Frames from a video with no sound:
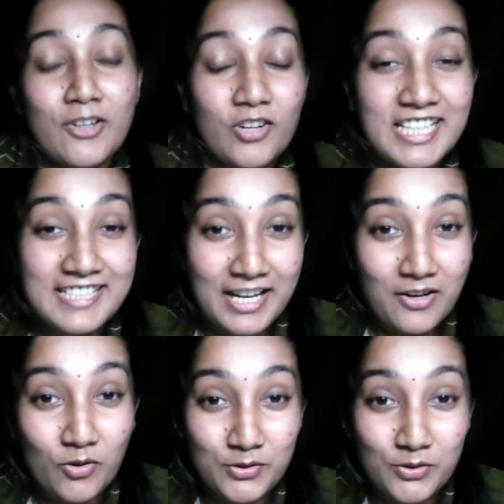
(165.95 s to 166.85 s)
knowledge and
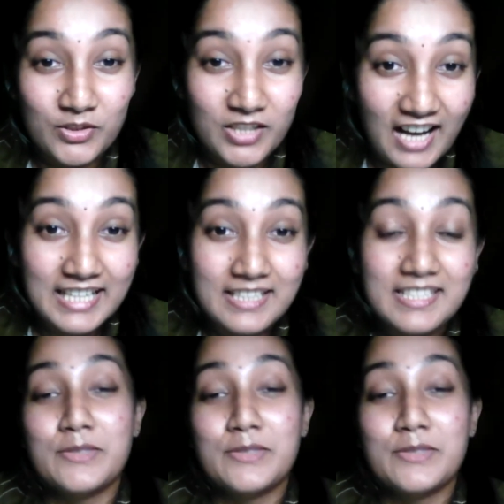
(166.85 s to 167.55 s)
also the IT,